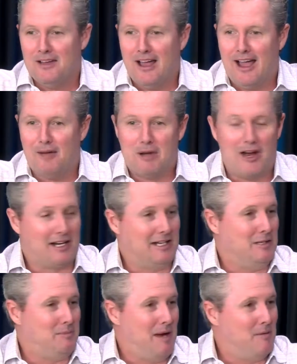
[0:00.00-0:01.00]
our marketing
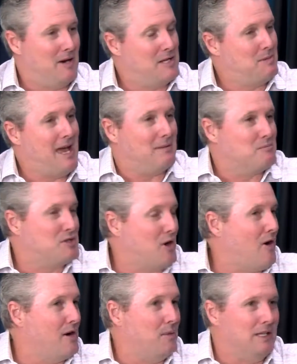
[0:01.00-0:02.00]
department writes back, I'm
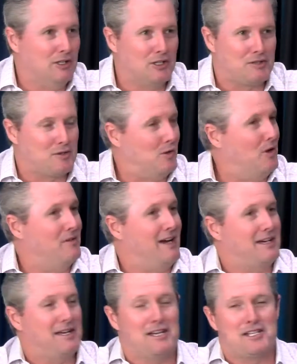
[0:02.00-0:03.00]
sorry, we looked through all of
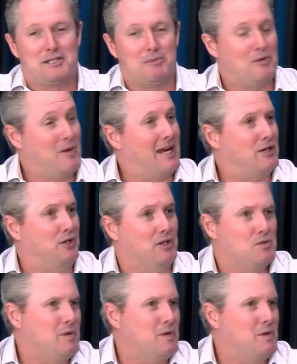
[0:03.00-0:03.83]
our customer records.